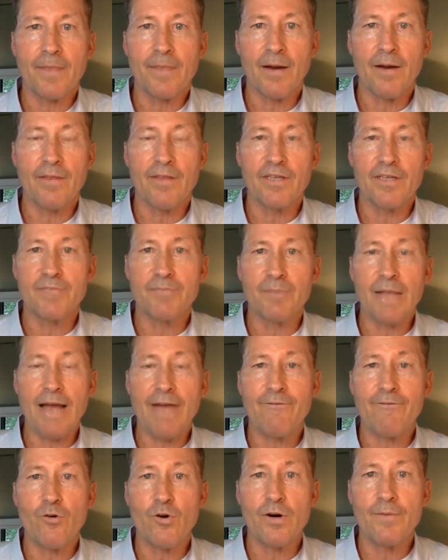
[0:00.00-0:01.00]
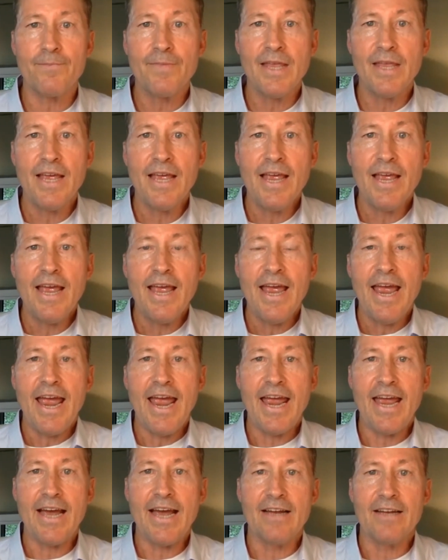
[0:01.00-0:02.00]
this platform,
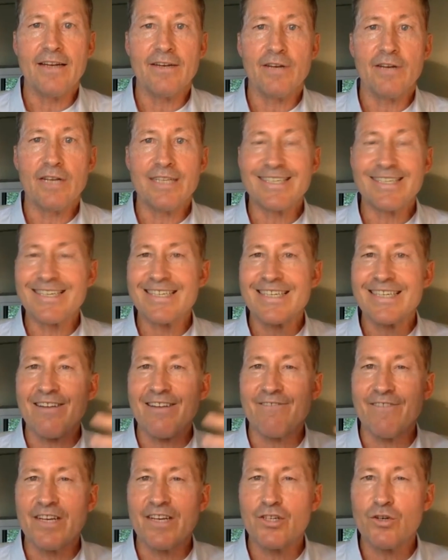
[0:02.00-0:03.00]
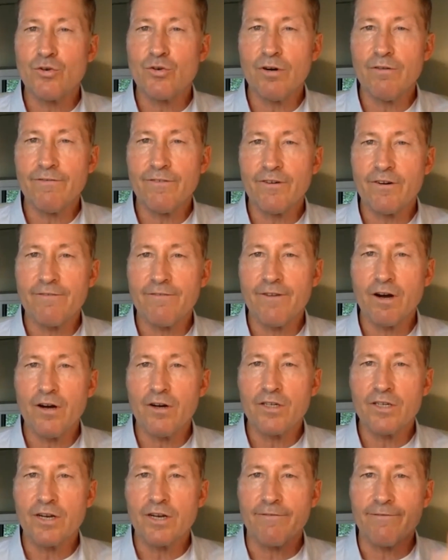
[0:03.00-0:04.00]
and insist on visual for
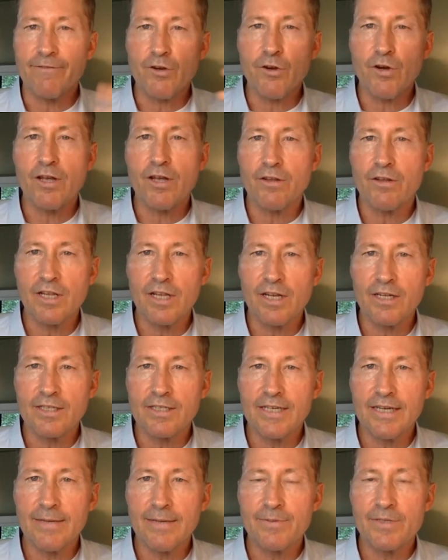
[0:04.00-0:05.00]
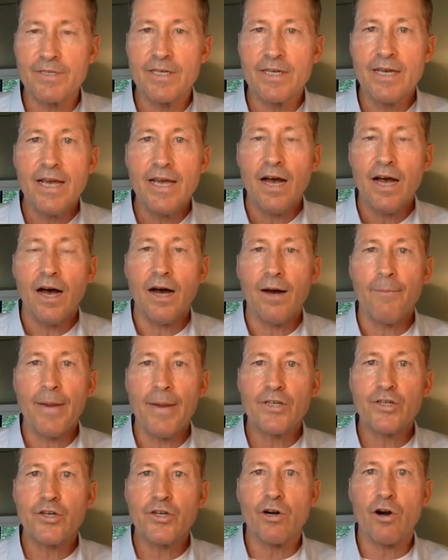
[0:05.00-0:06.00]
folks and a few other little tips. Make
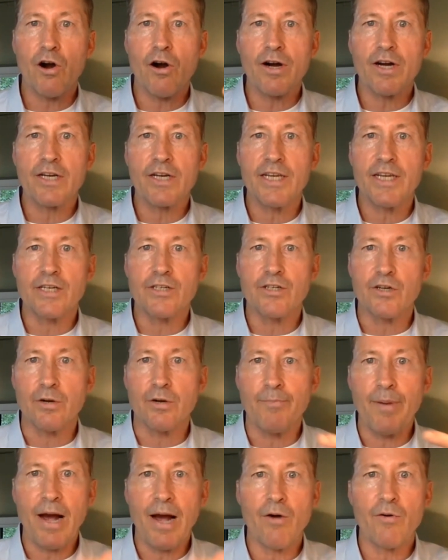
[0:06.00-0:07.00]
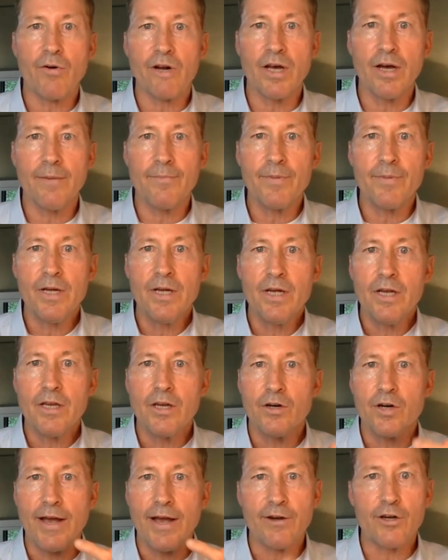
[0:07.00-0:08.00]
sure your architecture, you're powered up,
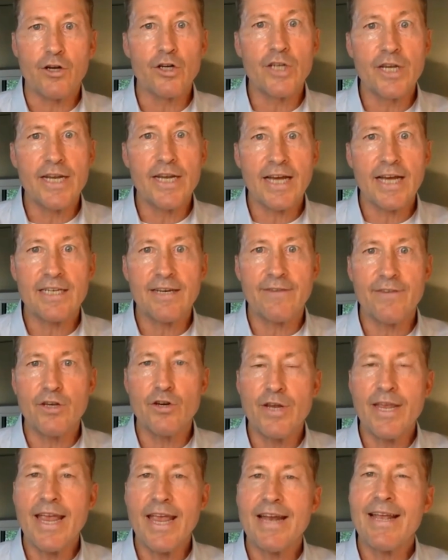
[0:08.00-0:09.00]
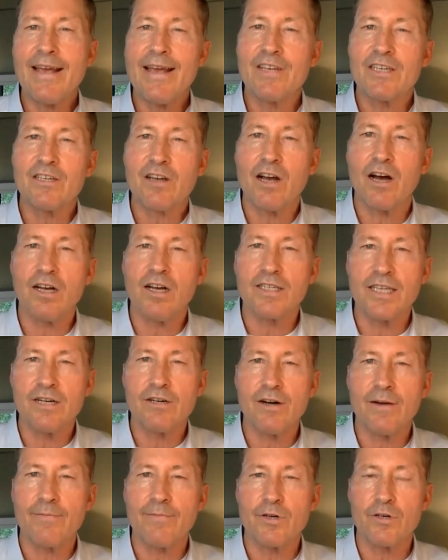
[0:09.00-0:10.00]
you've got good connectivity. You can't have these calls
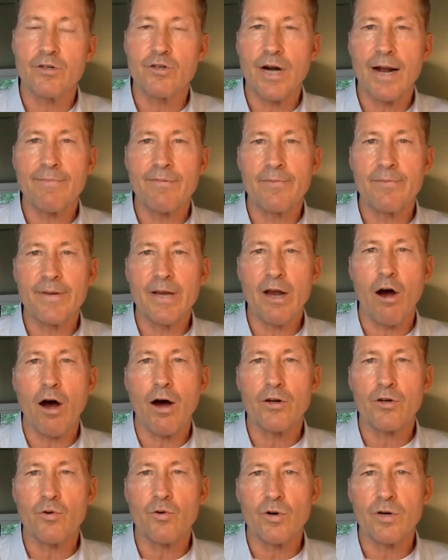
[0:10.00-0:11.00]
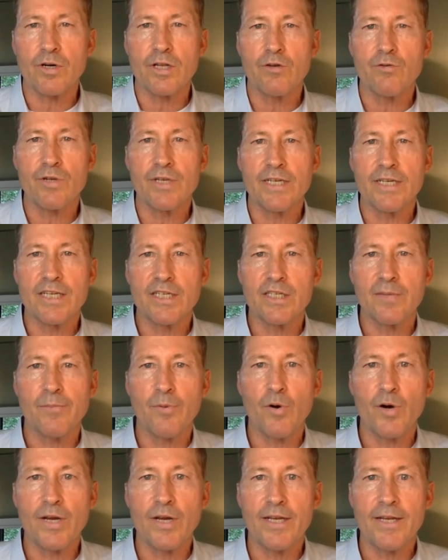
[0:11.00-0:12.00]
interrupted or dropped. It'd be awkward and really
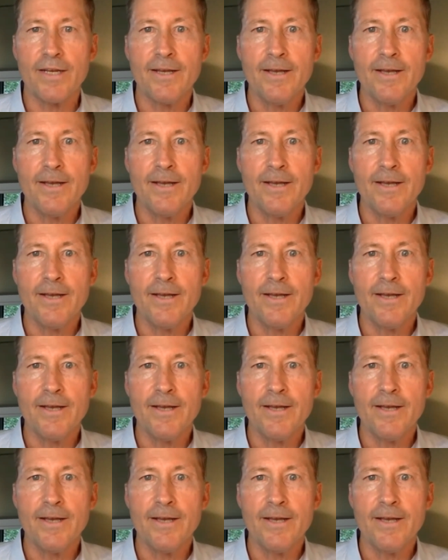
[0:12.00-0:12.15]
disappointing.